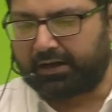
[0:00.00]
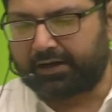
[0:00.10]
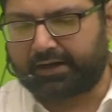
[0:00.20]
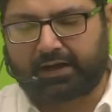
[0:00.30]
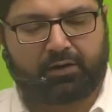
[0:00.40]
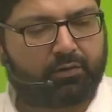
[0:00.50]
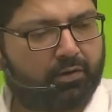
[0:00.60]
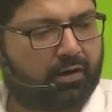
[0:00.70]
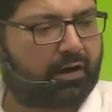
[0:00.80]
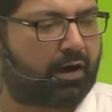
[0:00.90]
Now,
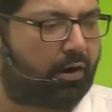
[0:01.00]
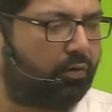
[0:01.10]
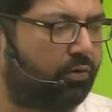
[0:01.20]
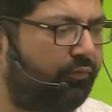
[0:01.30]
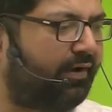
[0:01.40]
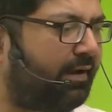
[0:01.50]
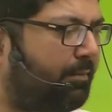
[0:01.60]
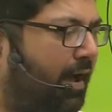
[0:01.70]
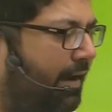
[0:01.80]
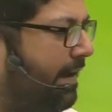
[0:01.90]
how do we
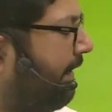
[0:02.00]
demarcate